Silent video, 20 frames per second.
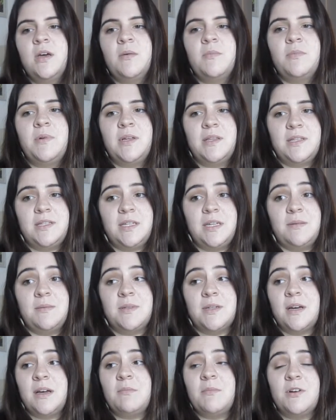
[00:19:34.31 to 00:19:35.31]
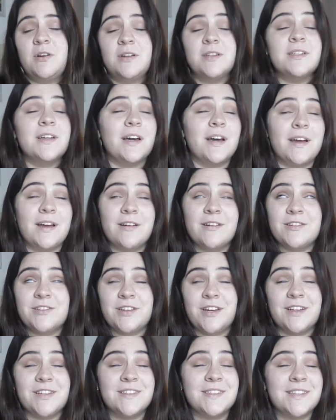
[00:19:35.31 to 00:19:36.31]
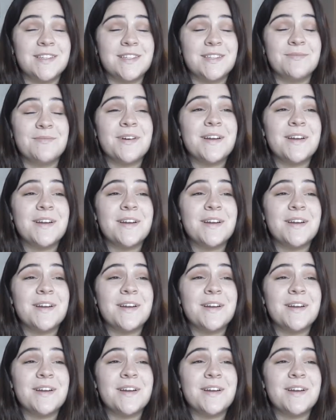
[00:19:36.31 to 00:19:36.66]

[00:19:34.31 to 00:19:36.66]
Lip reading: But at the same time, our entire education system